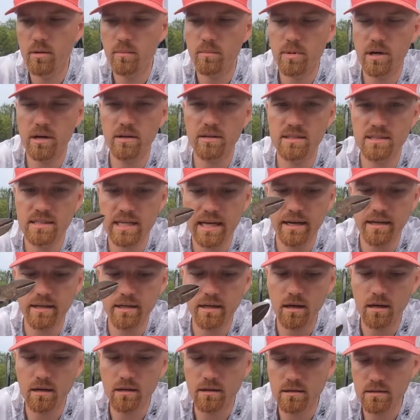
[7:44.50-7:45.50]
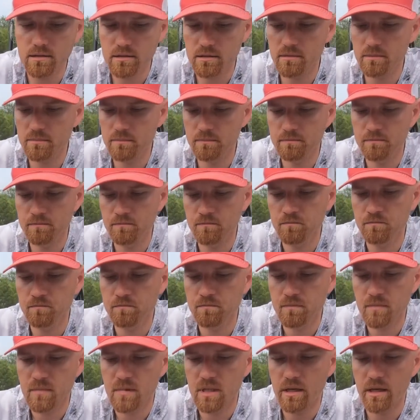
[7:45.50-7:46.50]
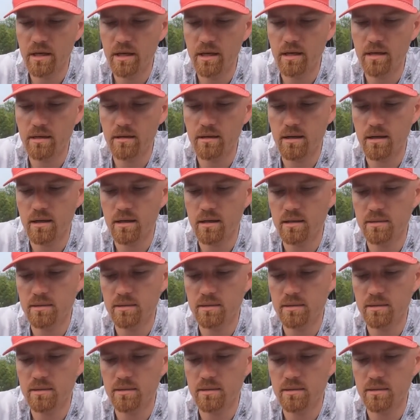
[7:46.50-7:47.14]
pair of side cutters, and